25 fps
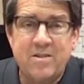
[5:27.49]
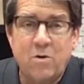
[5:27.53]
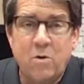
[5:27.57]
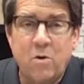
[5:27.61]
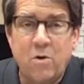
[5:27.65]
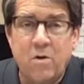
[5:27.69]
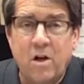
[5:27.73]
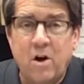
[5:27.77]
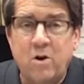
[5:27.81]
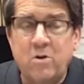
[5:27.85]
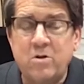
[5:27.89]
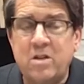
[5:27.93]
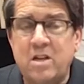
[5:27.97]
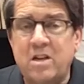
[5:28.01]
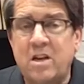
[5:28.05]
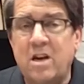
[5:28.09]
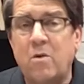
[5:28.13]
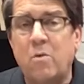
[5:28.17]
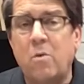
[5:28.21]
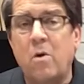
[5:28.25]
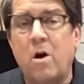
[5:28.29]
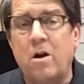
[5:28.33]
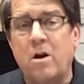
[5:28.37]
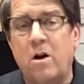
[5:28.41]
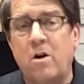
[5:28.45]
or those that
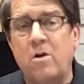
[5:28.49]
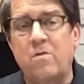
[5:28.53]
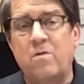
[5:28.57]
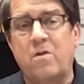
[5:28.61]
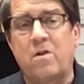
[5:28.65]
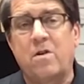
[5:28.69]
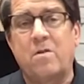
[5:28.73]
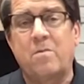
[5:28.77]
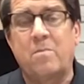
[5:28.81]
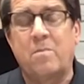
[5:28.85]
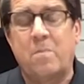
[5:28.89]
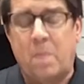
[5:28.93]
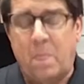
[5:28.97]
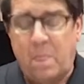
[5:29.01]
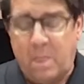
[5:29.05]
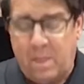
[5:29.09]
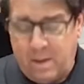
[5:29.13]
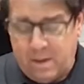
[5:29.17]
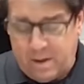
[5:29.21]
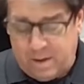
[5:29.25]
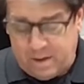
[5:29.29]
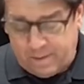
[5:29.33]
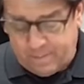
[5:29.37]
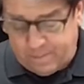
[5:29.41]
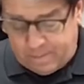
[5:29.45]
get run over
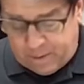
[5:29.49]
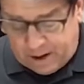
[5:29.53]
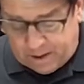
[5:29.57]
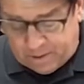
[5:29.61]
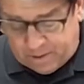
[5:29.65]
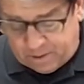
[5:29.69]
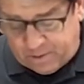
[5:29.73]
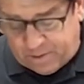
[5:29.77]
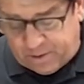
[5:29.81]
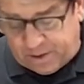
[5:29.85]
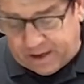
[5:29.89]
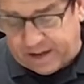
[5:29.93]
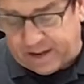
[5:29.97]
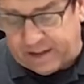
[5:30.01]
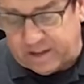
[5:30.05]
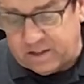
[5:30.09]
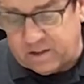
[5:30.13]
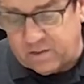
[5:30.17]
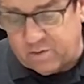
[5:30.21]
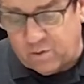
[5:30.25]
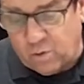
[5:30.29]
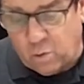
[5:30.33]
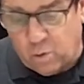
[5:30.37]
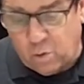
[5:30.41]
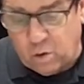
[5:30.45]
by the things
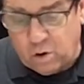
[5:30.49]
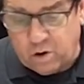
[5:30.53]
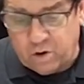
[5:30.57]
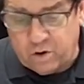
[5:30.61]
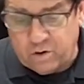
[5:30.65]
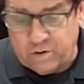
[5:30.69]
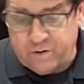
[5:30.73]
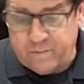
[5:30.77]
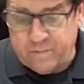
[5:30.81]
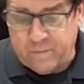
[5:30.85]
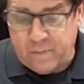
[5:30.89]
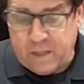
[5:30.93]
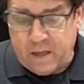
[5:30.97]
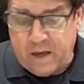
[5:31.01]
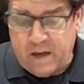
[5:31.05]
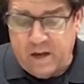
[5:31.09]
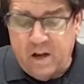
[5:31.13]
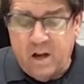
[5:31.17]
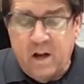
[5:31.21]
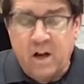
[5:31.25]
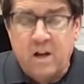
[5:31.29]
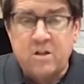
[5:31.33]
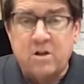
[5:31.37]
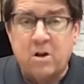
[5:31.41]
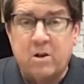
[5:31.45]
of the world.
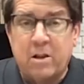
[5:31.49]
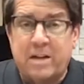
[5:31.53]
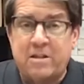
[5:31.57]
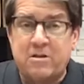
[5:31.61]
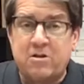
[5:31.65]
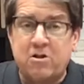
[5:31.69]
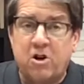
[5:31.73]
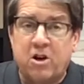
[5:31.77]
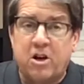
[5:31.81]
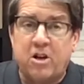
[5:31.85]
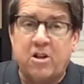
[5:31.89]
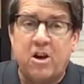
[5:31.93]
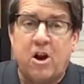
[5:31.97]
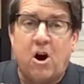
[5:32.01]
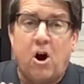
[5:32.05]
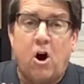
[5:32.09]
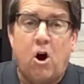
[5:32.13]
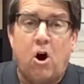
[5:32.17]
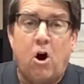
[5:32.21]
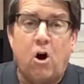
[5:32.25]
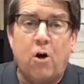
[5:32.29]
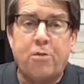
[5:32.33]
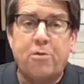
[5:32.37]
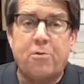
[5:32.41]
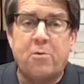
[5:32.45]
So let's look at
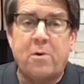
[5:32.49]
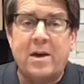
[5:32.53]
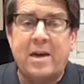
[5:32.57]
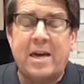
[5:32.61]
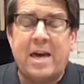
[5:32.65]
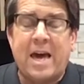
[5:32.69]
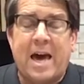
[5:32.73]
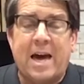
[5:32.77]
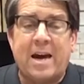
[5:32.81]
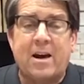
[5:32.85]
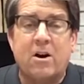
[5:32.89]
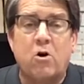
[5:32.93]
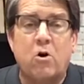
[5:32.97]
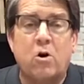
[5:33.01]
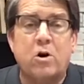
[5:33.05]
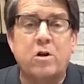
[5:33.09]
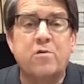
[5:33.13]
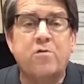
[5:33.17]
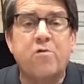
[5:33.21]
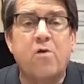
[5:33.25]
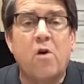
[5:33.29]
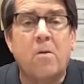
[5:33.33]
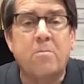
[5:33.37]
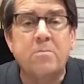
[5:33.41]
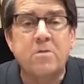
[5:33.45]
all three
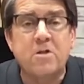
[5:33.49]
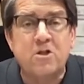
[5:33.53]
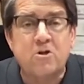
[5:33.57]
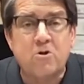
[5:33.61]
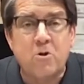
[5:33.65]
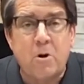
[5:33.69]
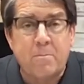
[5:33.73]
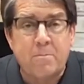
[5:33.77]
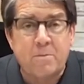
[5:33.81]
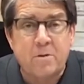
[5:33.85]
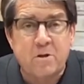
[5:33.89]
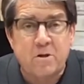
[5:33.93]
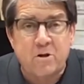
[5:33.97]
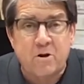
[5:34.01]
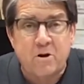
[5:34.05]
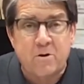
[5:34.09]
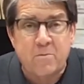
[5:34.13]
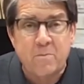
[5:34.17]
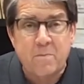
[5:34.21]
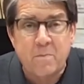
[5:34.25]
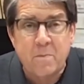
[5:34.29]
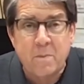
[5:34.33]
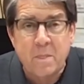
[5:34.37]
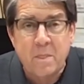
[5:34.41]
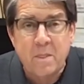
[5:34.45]
categories from Scripture.
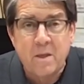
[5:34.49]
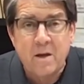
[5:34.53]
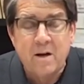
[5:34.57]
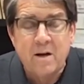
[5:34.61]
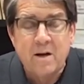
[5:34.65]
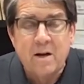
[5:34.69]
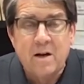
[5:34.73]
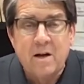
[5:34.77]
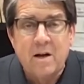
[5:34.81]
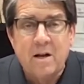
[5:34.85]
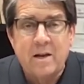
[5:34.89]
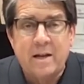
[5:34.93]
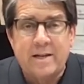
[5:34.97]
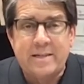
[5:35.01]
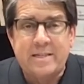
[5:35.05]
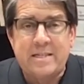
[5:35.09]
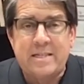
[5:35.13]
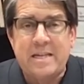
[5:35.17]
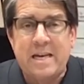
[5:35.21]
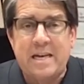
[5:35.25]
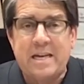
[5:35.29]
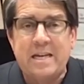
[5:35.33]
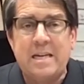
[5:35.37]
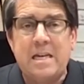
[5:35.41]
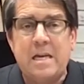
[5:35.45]
Let's
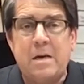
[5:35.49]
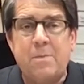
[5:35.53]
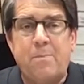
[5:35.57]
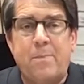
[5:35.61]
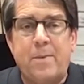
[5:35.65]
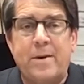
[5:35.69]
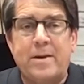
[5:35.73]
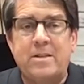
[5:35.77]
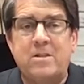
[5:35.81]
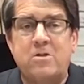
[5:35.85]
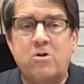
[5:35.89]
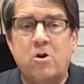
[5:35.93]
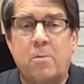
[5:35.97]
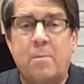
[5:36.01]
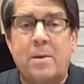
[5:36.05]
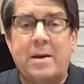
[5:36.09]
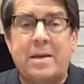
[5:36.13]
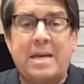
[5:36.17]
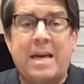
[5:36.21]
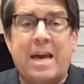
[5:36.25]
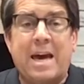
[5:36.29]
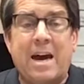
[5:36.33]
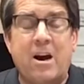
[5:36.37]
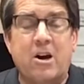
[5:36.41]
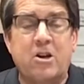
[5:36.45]
dig deep into them
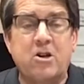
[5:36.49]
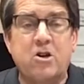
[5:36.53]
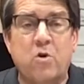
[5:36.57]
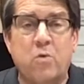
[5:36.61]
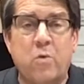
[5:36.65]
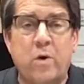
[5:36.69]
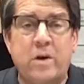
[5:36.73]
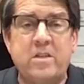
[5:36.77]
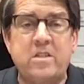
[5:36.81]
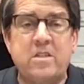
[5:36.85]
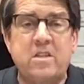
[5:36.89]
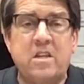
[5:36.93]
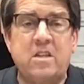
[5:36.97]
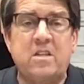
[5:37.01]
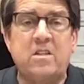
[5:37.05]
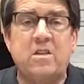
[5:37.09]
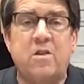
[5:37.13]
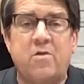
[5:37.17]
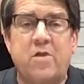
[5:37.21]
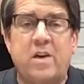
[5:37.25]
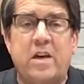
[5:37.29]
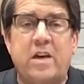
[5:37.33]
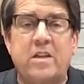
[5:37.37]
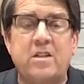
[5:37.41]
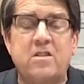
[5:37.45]
and characteristics
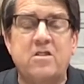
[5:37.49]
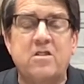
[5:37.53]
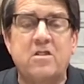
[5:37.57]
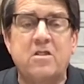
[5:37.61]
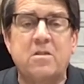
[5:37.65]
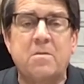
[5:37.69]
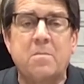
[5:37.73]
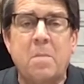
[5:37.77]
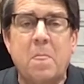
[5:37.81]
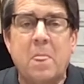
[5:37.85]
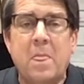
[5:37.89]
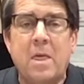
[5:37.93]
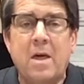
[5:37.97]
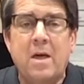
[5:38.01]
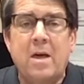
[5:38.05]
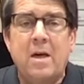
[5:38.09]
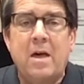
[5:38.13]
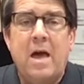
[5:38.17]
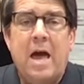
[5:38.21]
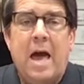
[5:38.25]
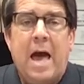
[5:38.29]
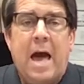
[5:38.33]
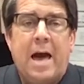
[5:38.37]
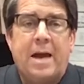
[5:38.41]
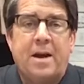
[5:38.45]
of each.
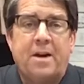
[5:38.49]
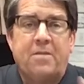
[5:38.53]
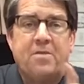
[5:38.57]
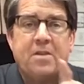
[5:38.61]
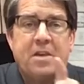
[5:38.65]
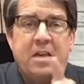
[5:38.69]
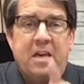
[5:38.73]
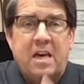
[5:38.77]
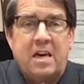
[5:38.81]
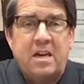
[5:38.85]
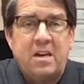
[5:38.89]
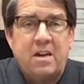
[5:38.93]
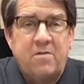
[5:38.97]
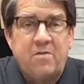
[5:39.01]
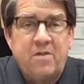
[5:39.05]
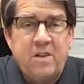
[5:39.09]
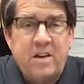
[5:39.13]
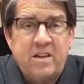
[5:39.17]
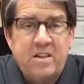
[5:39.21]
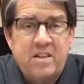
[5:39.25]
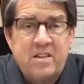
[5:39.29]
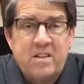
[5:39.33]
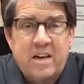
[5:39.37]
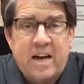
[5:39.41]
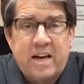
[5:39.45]
And at the end of
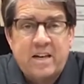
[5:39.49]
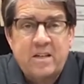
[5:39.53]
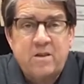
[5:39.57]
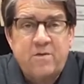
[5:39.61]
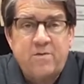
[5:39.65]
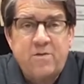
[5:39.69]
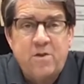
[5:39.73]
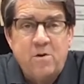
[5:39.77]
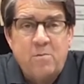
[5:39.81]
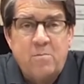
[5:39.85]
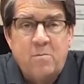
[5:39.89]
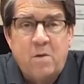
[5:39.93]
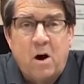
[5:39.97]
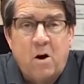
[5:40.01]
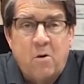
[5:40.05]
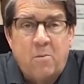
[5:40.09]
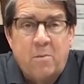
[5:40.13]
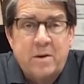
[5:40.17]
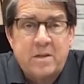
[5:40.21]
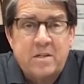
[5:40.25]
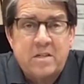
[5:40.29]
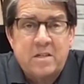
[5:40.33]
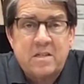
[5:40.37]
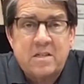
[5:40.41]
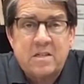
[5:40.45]
these next few
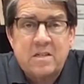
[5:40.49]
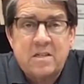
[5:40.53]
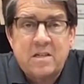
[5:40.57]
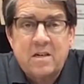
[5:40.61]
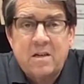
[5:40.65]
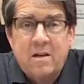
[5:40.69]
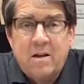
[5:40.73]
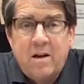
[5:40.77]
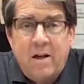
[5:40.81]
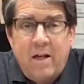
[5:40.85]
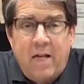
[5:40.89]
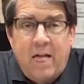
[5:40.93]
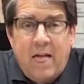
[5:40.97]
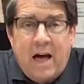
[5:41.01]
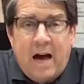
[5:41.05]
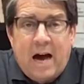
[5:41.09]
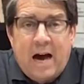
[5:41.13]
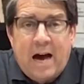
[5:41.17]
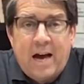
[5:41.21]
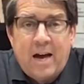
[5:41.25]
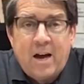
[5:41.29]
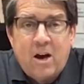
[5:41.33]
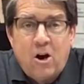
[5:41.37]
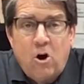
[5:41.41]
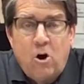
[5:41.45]
moments,
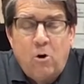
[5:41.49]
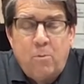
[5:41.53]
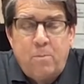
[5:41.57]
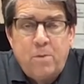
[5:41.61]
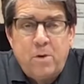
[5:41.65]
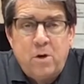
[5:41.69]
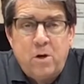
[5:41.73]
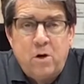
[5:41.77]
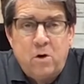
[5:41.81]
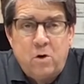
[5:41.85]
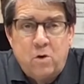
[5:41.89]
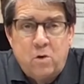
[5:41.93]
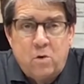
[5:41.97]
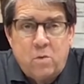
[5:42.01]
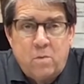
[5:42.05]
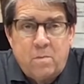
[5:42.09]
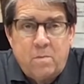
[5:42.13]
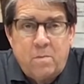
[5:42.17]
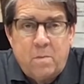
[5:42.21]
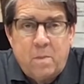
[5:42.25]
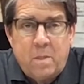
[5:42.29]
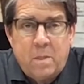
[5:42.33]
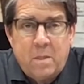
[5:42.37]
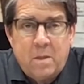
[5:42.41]
I hope you